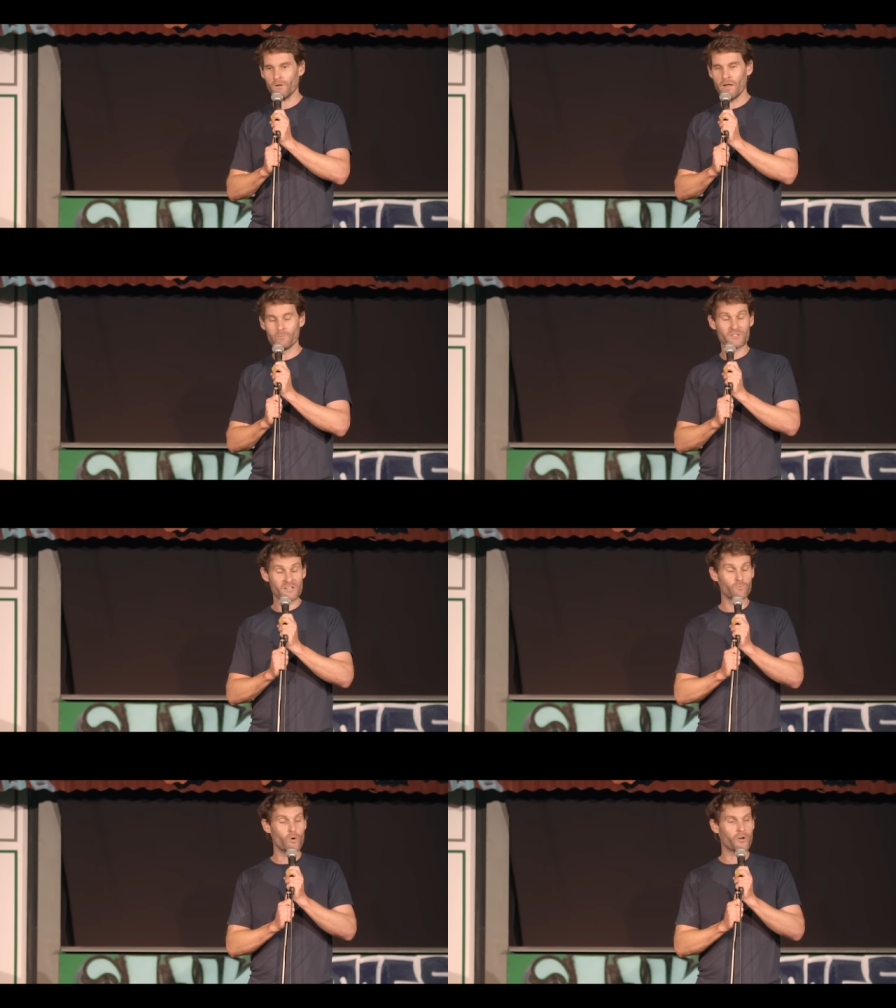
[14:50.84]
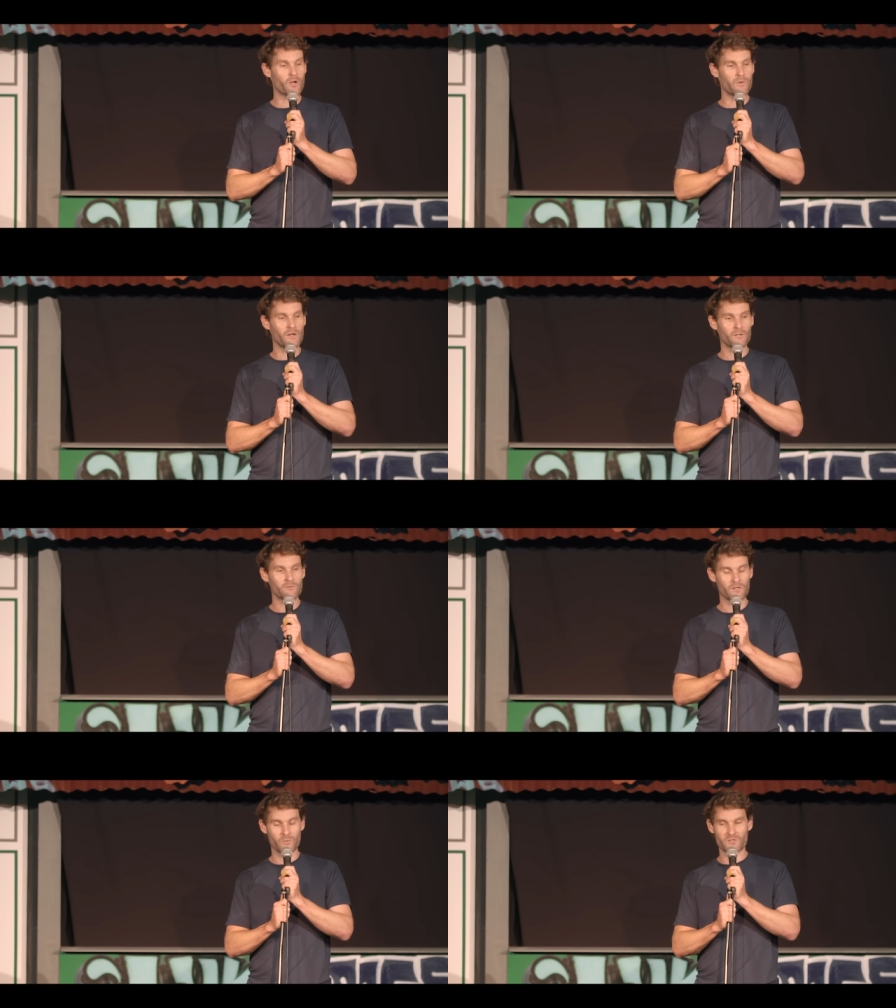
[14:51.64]
And by didn't work, I
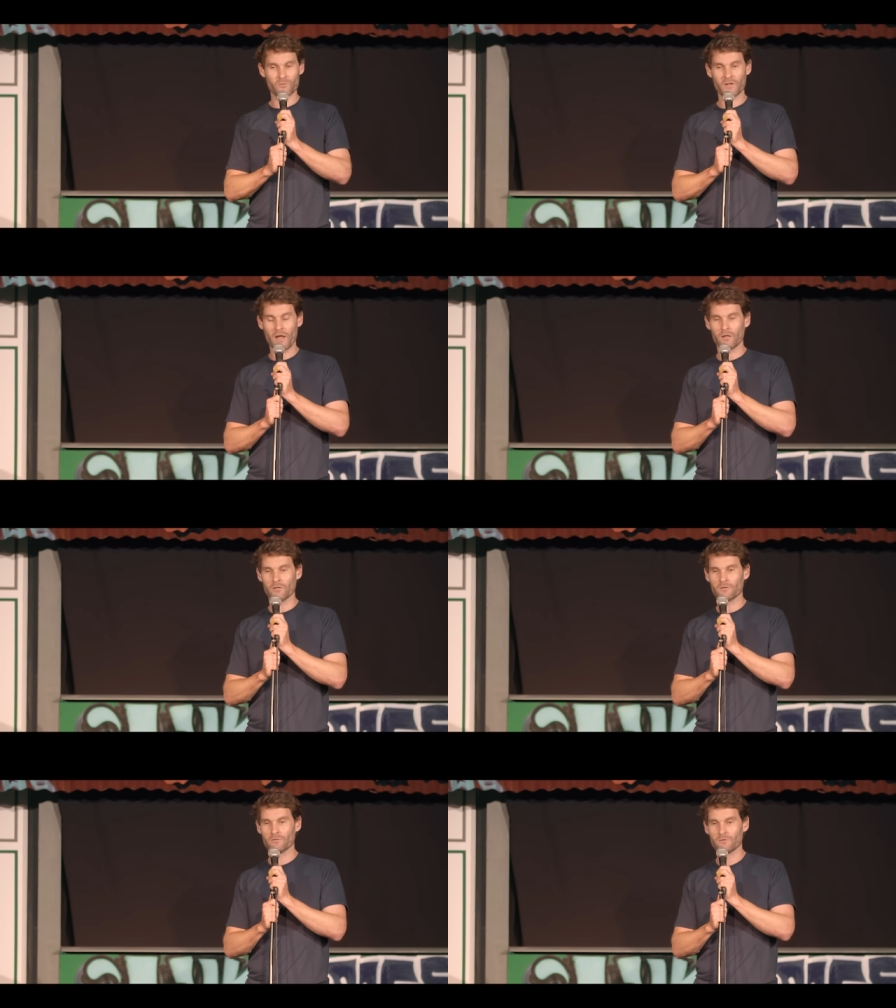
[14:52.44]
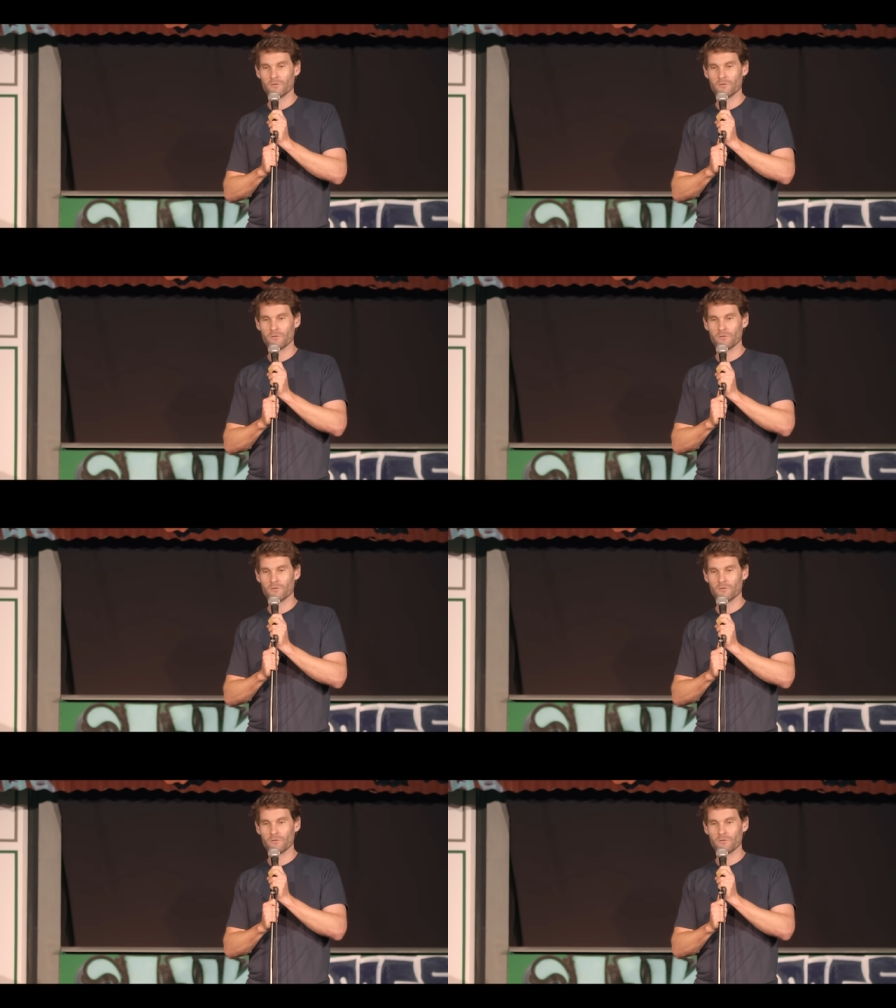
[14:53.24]
mean it was organic.